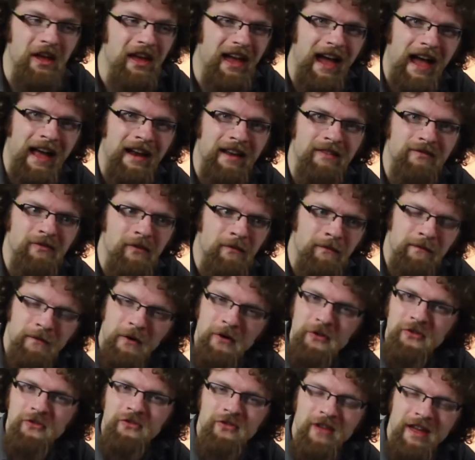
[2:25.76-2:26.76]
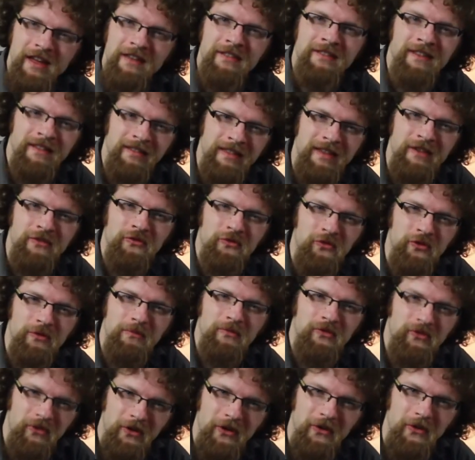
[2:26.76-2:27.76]
And the first thing that these groups
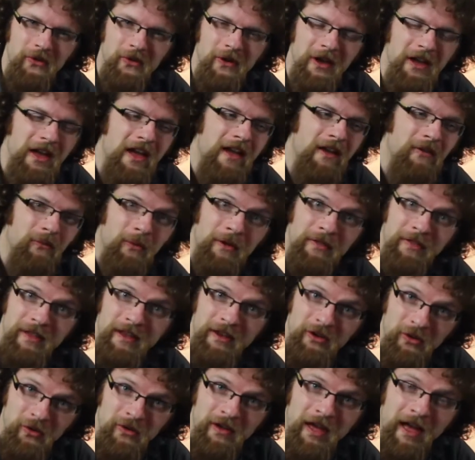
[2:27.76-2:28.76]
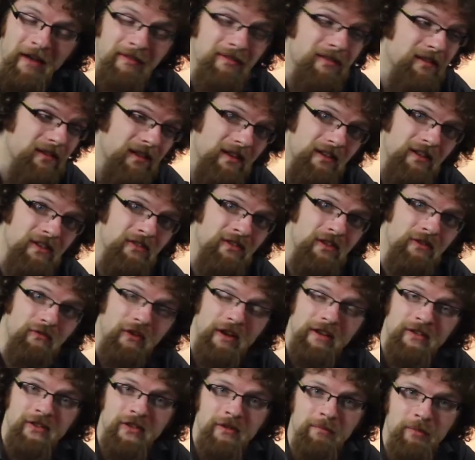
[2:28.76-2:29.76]
do when they go Catholic is they
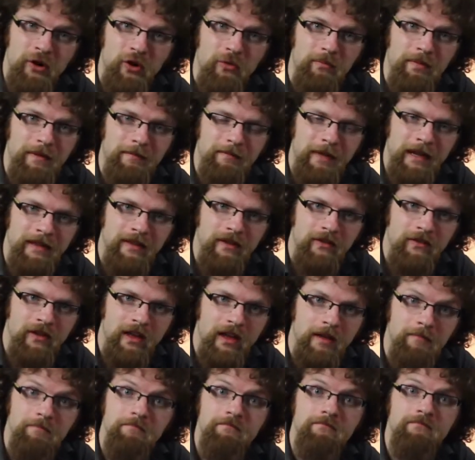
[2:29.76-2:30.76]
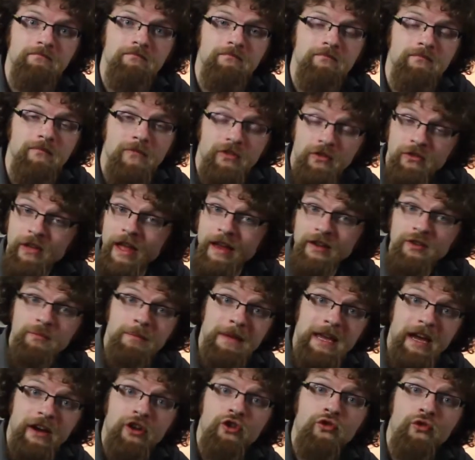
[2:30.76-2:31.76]
write to the Pope and they say, send me
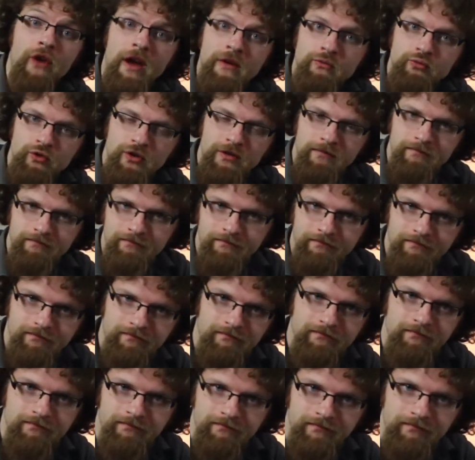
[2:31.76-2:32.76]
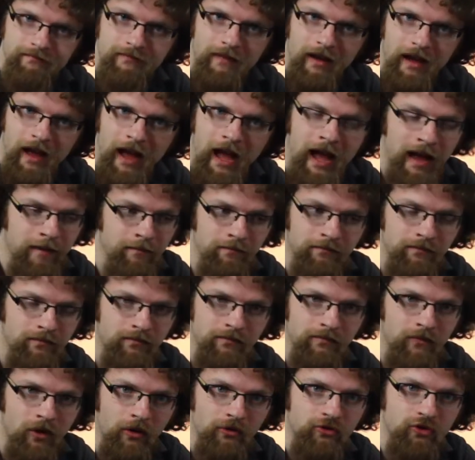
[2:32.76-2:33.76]
a crown. I'm
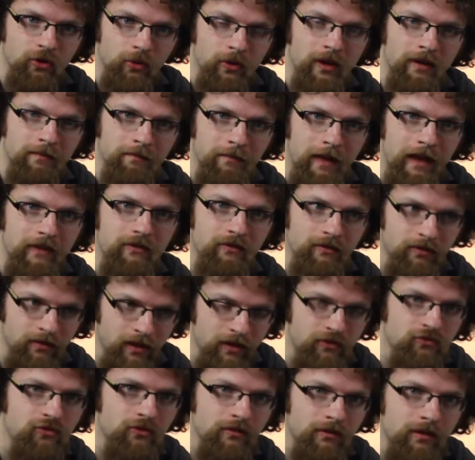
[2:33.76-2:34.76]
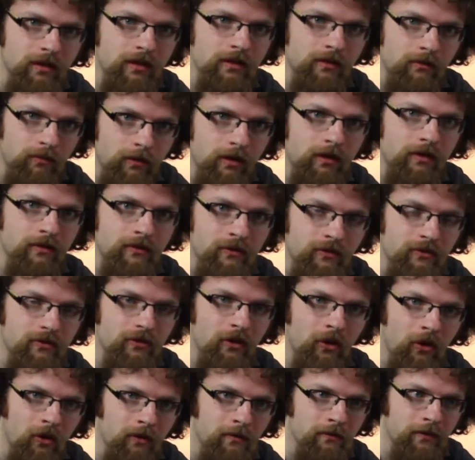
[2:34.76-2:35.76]
not joking. That's literally the words
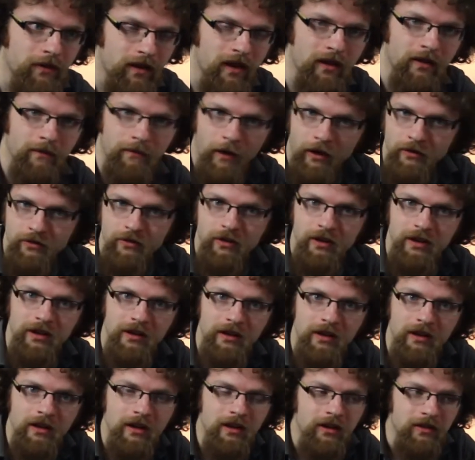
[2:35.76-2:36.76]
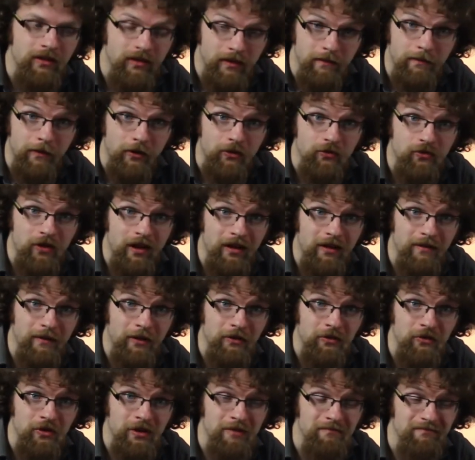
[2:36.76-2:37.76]
of the King of Hungary, the first King of
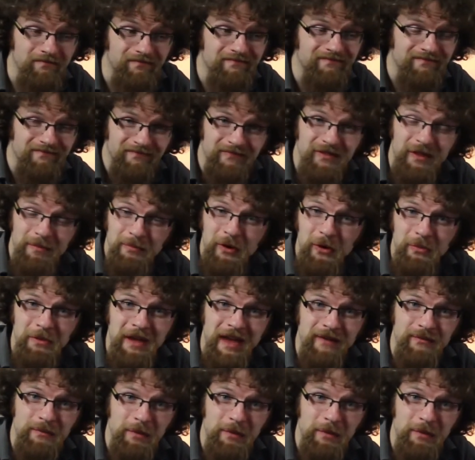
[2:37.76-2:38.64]
Hungary. The Pope gave him